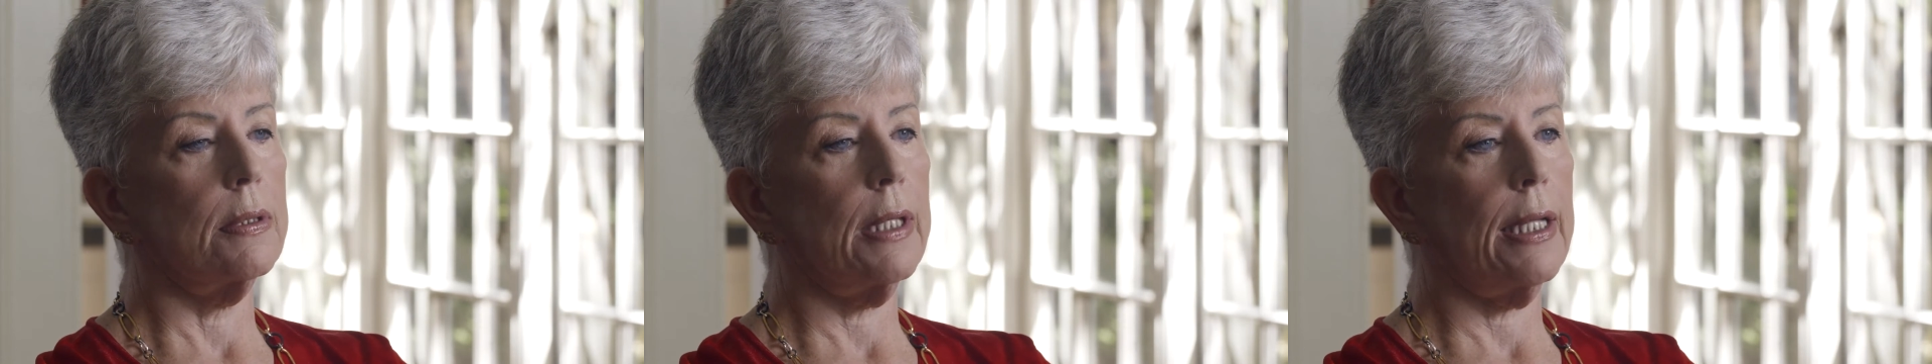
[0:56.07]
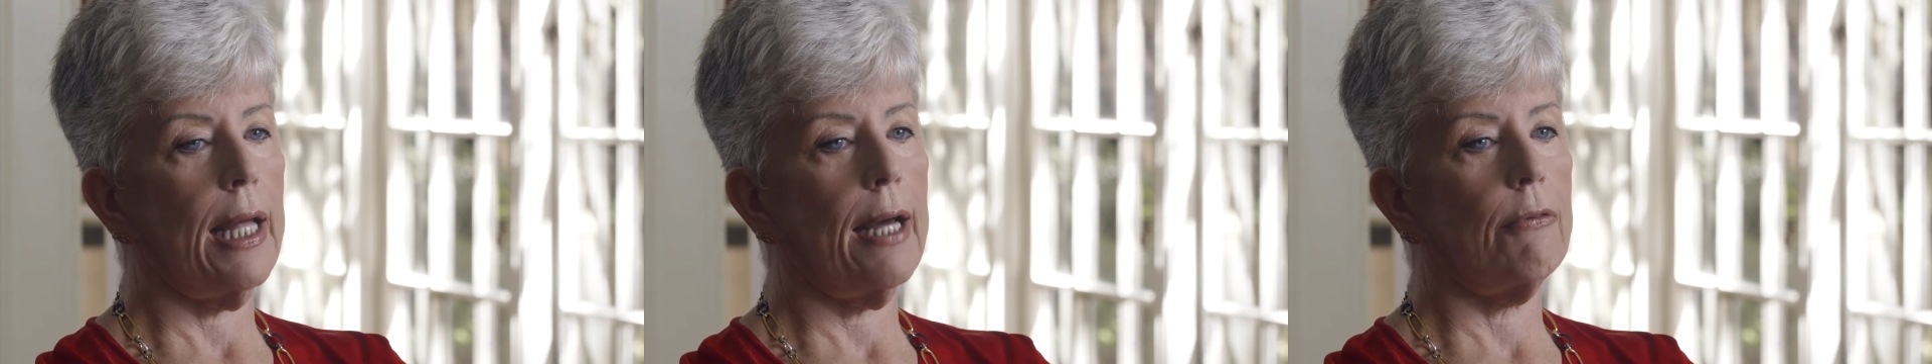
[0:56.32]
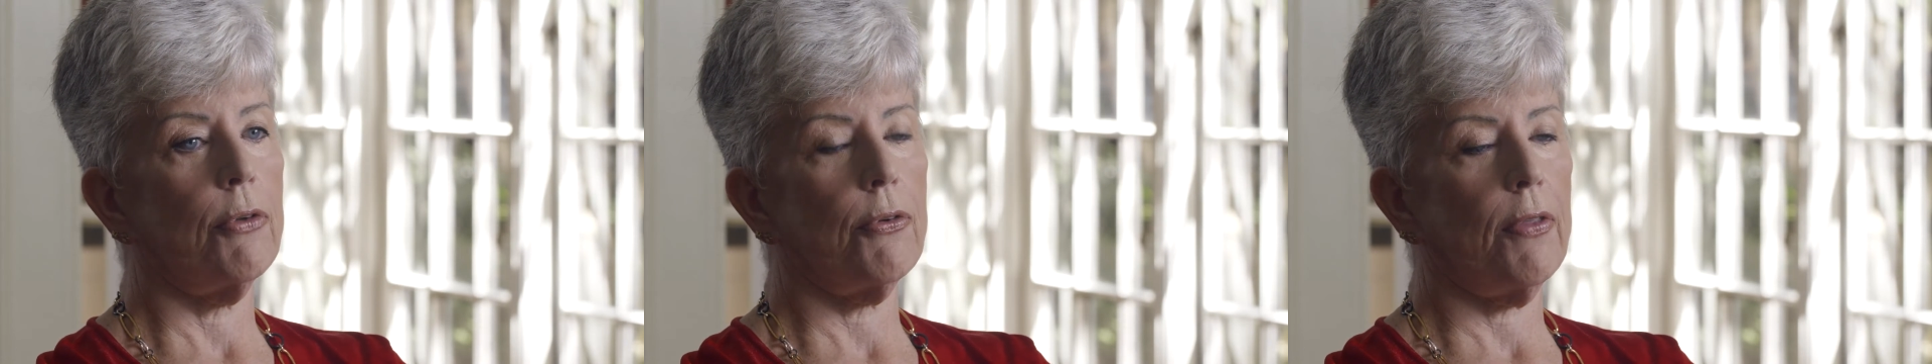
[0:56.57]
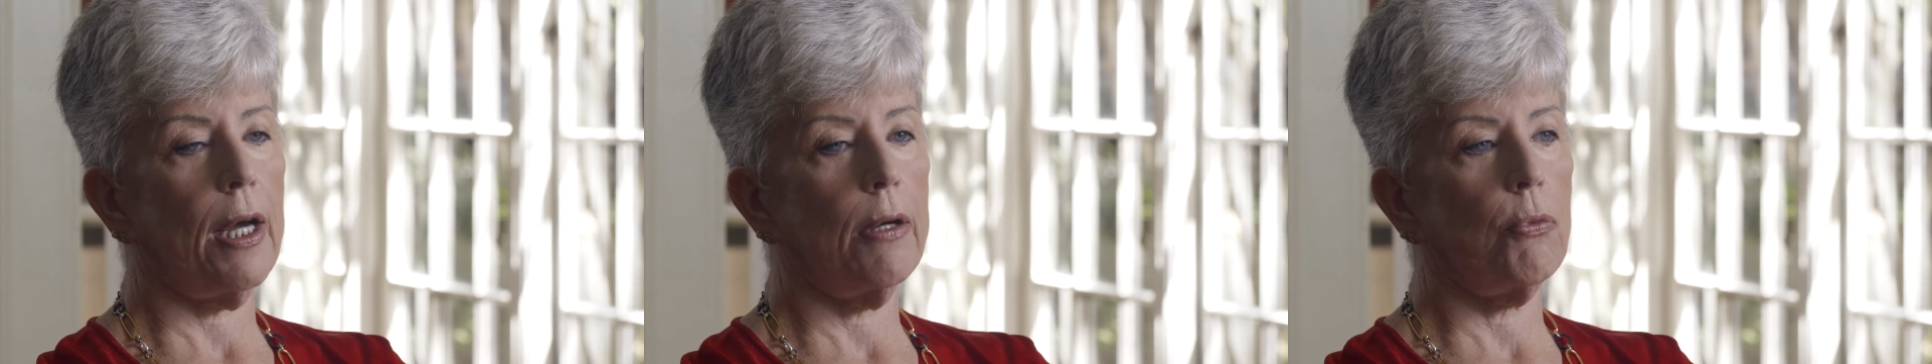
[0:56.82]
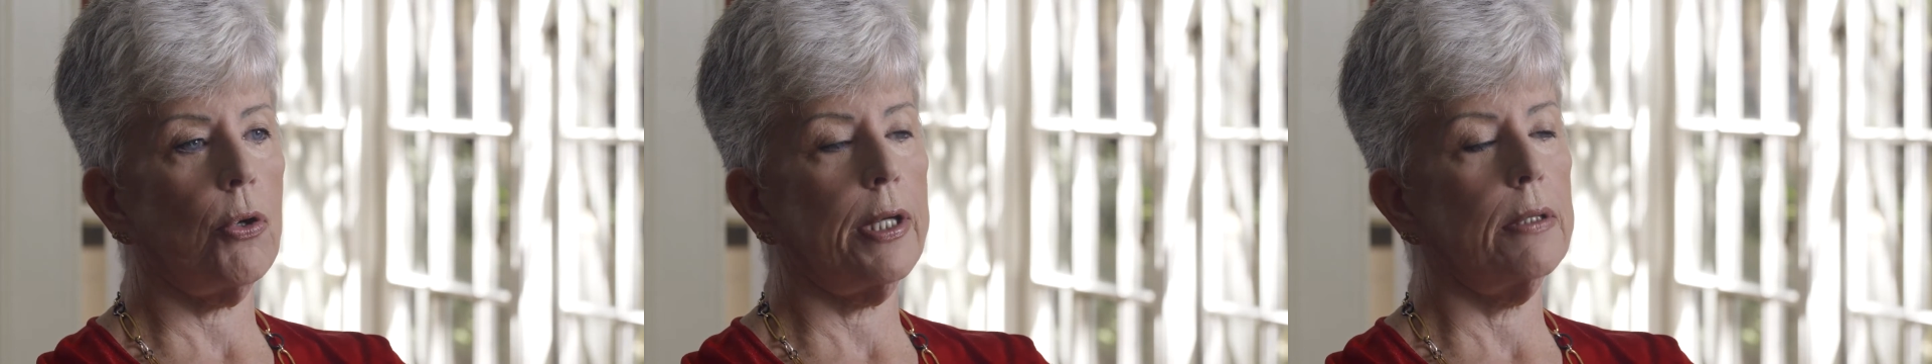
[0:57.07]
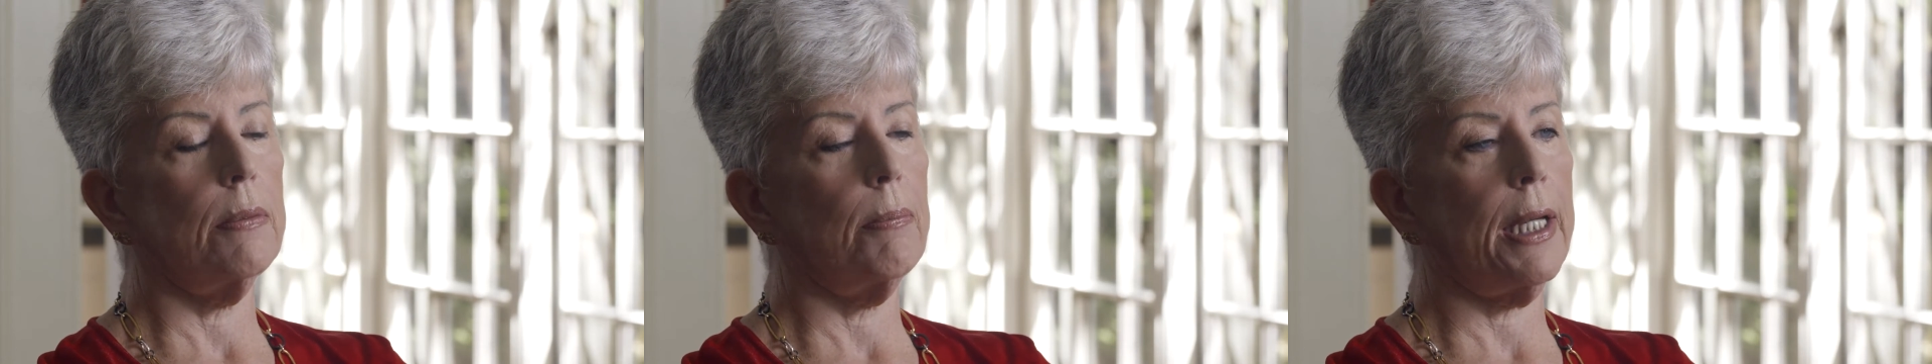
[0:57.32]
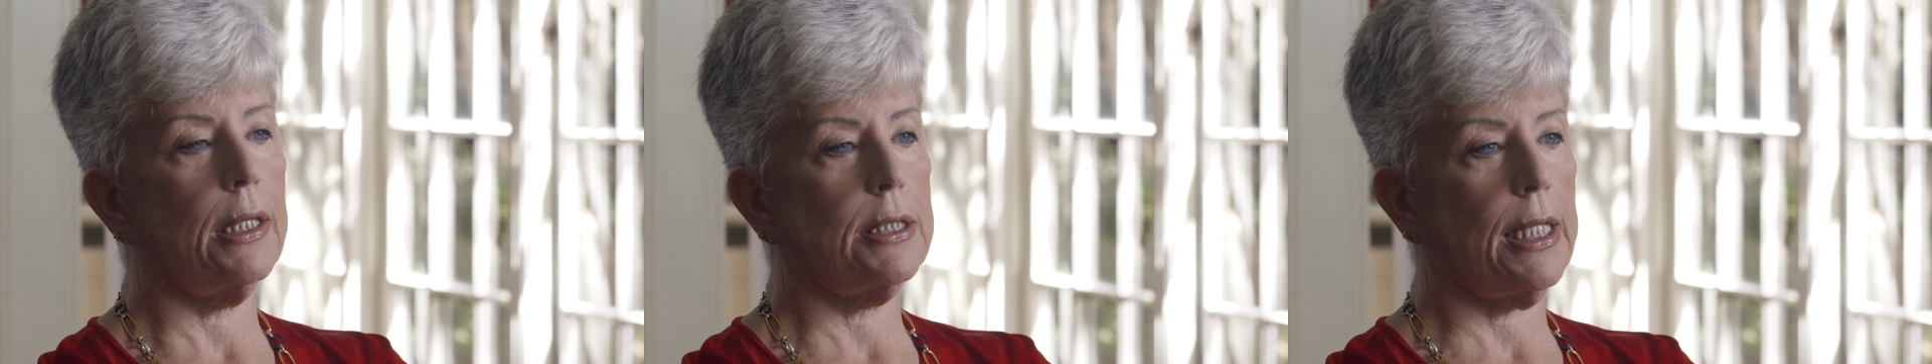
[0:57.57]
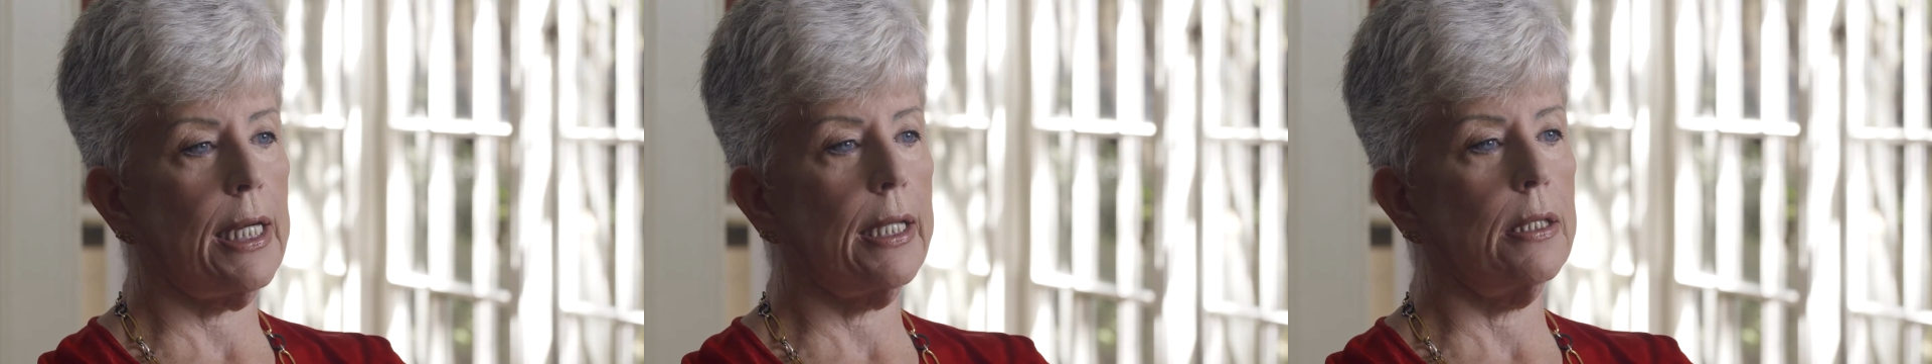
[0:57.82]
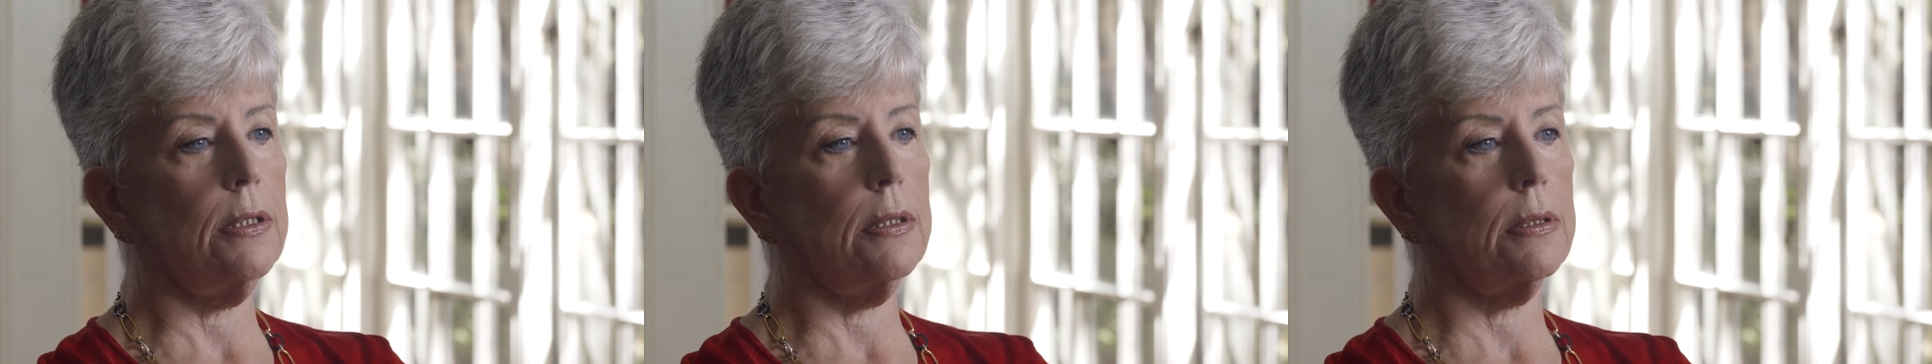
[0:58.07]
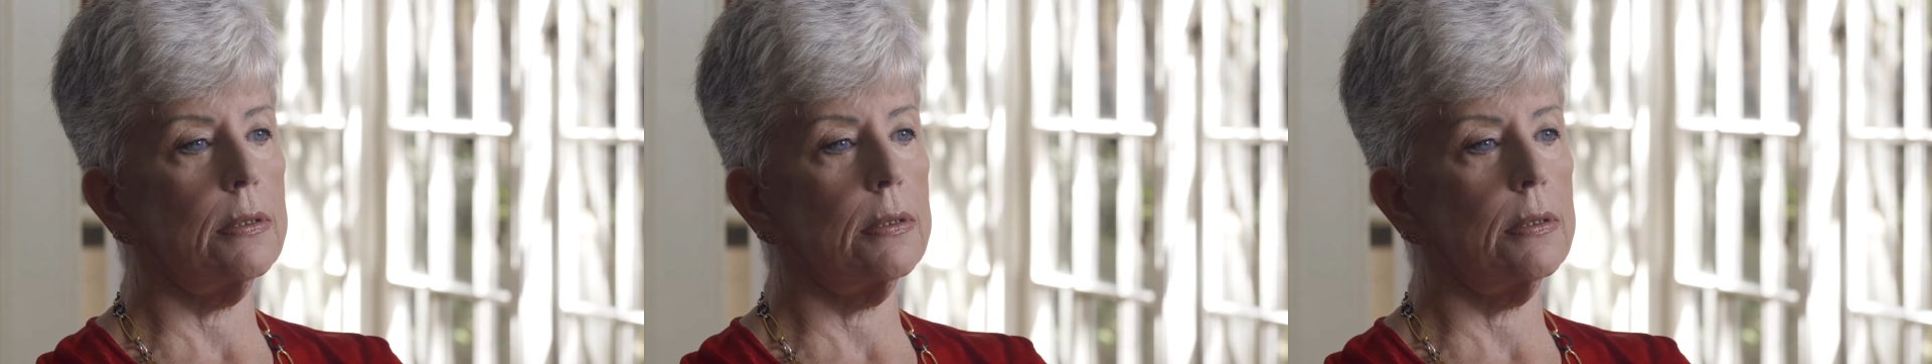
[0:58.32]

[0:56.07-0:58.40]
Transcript: They have their thyroid maintained.